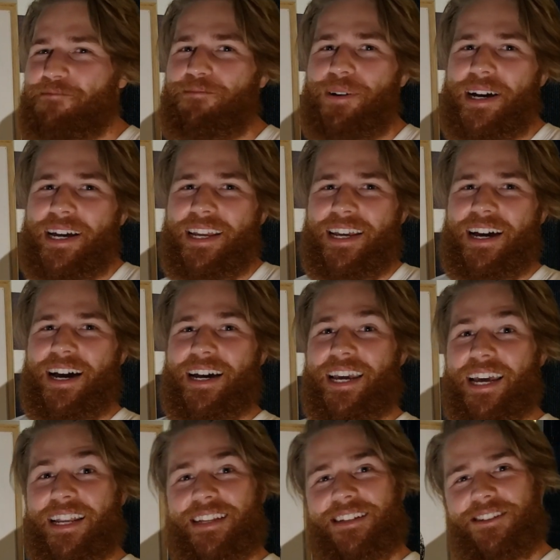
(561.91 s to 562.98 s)
But
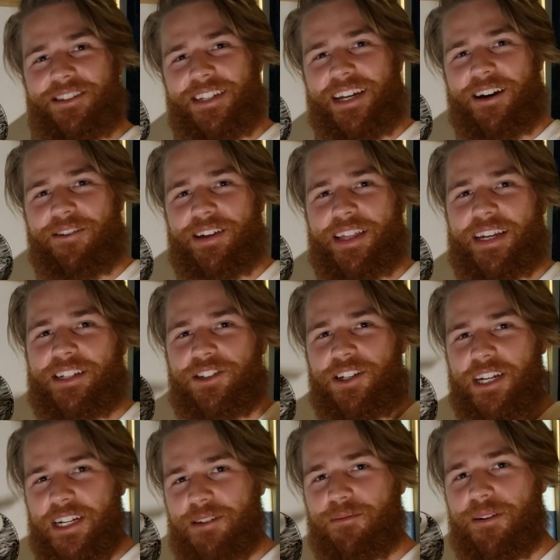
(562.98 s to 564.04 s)
again, you see how I like
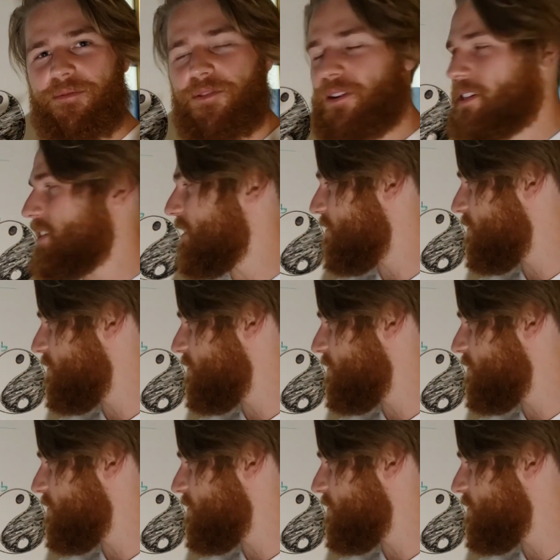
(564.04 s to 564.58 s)
changed my voice to